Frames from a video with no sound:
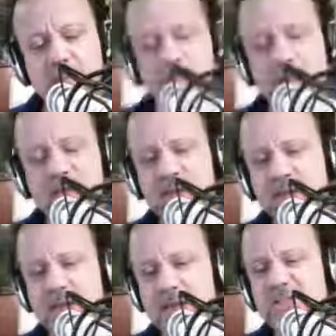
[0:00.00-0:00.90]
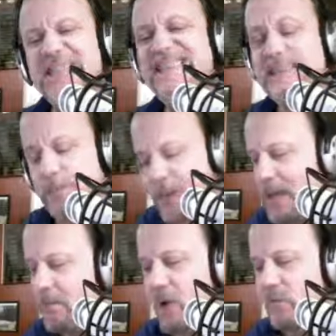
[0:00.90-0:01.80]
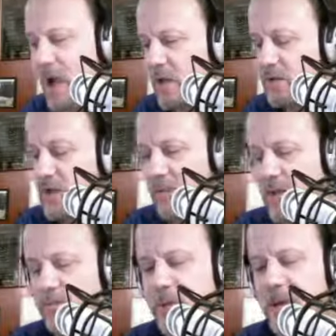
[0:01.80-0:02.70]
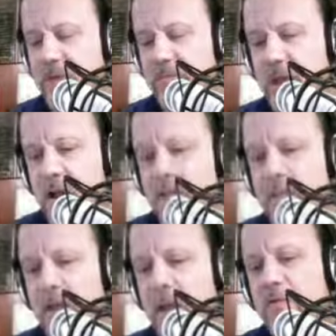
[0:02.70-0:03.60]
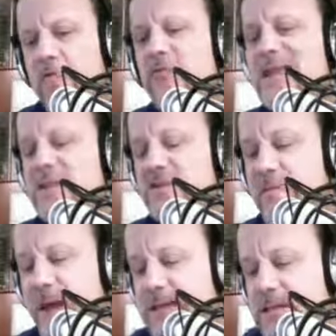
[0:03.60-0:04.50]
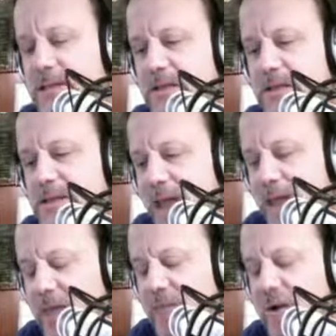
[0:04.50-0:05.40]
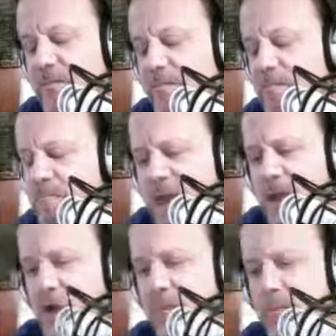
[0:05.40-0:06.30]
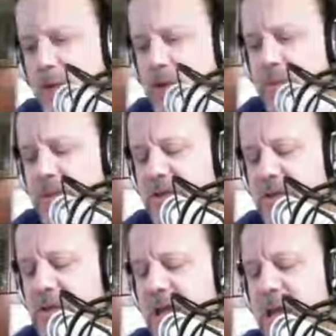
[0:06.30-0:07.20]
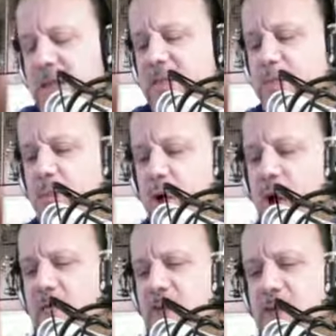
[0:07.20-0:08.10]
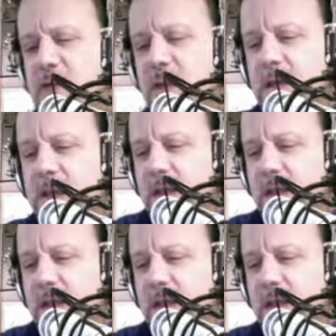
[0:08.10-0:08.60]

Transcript: best and nicest people around, some that have become friends of mine to this day. And there are many good books, but this book covers the